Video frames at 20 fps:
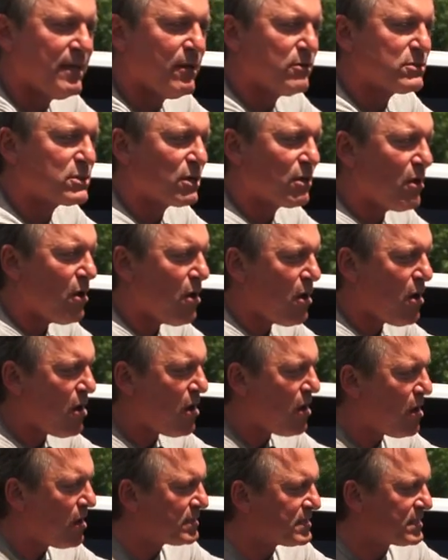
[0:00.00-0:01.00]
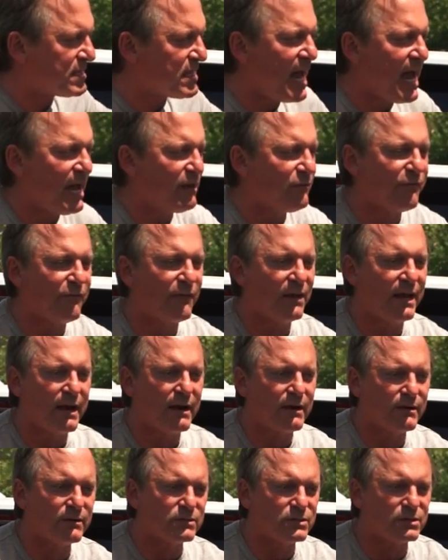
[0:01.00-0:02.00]
those long side
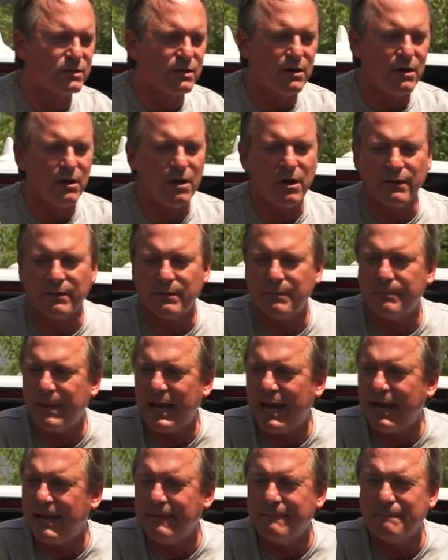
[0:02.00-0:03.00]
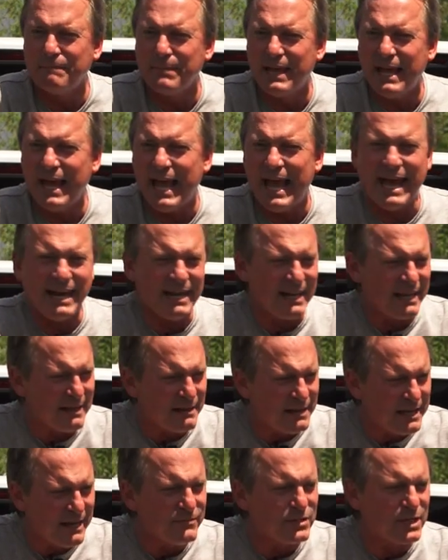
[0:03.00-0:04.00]
flares on the bed, and
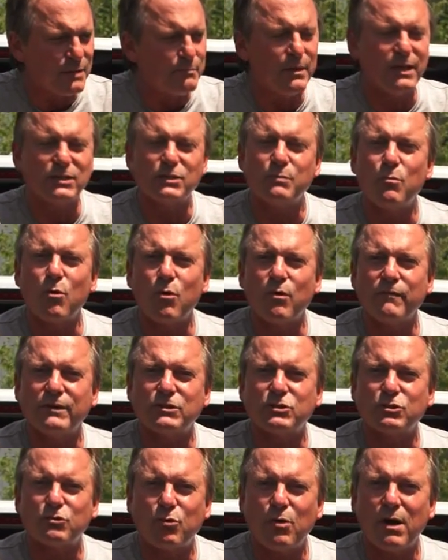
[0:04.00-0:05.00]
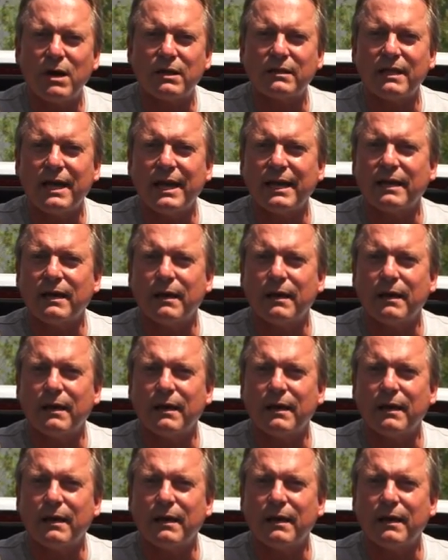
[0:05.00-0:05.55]
it gives it much more of a truck-like